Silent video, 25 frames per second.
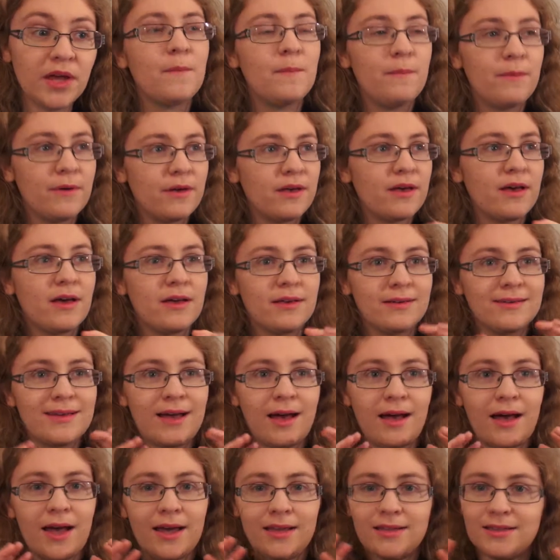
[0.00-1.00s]
but
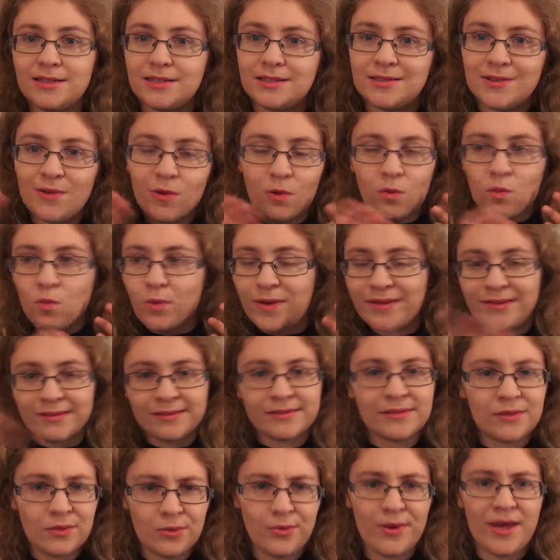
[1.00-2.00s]
I just got
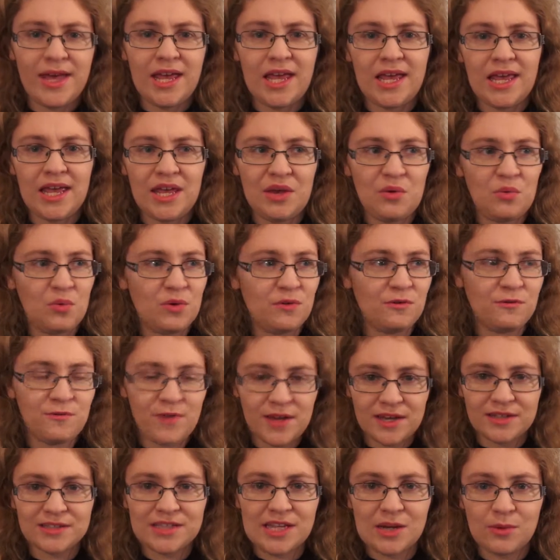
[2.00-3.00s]
whisked away with
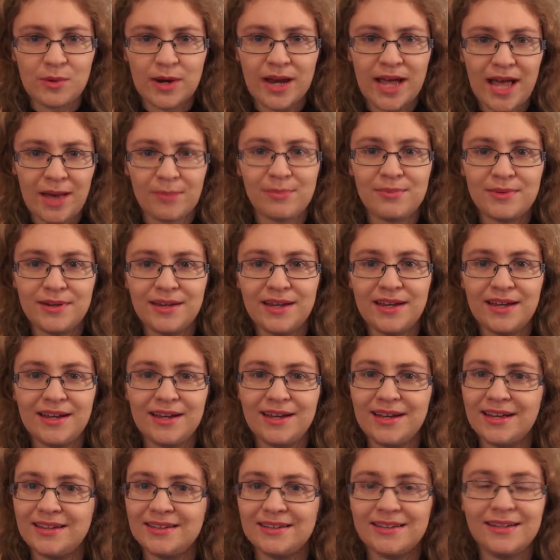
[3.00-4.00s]
things that were
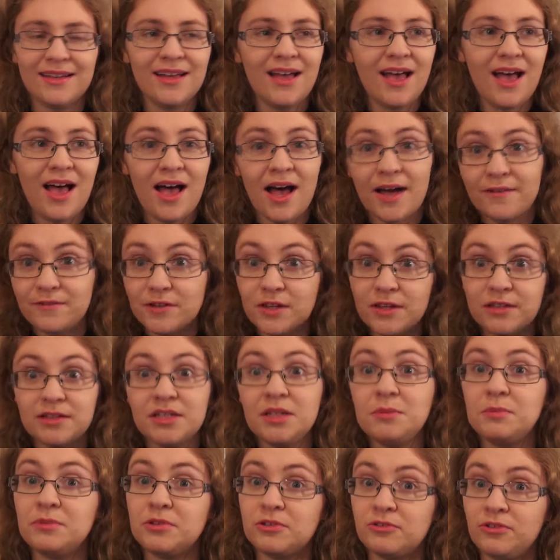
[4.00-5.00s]
happening, and I've done
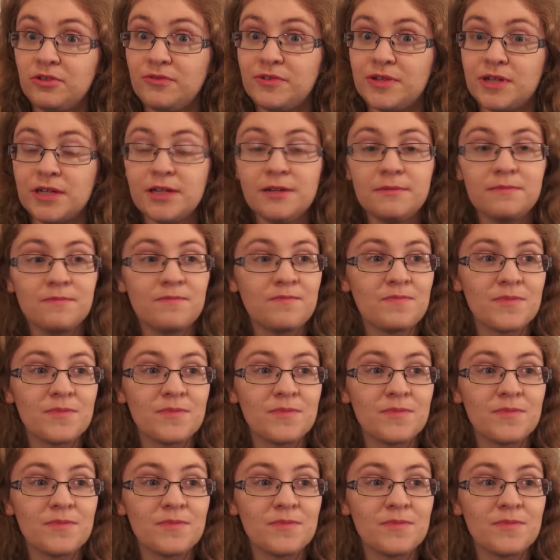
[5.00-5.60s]
some scrivening.